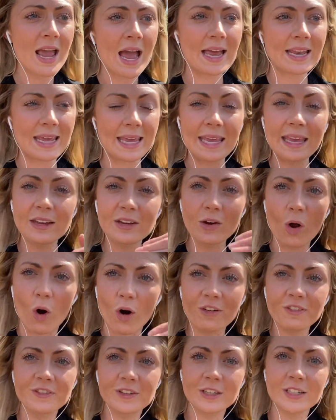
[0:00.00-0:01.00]
And eating
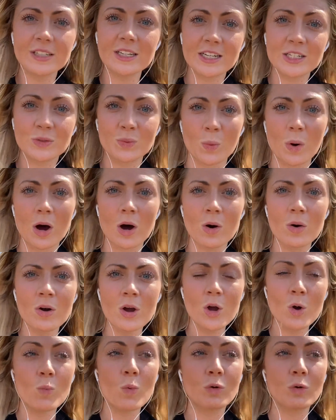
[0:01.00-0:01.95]
often as well